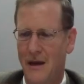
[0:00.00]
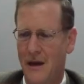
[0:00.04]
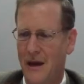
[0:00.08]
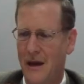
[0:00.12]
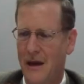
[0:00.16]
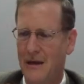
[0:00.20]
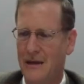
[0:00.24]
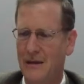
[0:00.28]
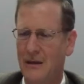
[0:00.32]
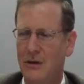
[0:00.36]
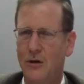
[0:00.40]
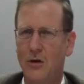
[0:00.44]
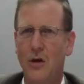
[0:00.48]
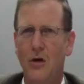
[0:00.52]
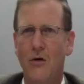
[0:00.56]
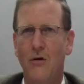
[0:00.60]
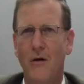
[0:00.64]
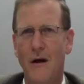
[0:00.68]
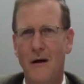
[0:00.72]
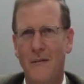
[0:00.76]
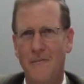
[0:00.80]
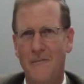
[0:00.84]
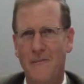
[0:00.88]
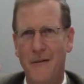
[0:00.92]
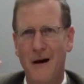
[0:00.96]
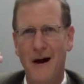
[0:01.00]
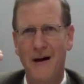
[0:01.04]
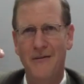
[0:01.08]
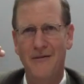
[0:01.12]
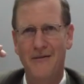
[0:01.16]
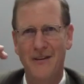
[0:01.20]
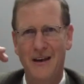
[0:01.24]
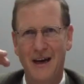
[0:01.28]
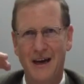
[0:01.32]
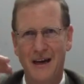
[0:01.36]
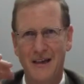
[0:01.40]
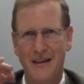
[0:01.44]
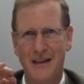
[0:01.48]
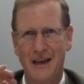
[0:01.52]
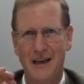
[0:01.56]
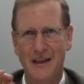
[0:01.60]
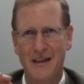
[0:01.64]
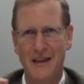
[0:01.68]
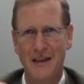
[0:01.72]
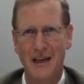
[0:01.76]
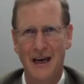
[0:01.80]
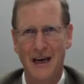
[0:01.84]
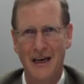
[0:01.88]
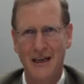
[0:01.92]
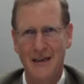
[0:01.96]
and it's go above that
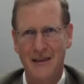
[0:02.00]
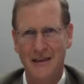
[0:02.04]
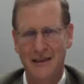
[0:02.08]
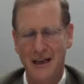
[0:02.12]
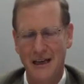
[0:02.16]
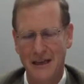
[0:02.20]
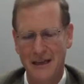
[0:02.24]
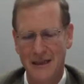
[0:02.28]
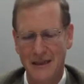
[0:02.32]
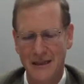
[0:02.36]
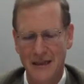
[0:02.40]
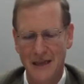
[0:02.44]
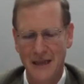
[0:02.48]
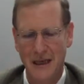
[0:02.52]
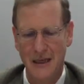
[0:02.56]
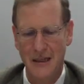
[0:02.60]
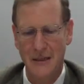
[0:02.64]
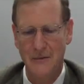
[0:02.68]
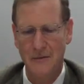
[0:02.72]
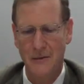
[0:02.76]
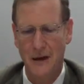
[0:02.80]
at night. That's that's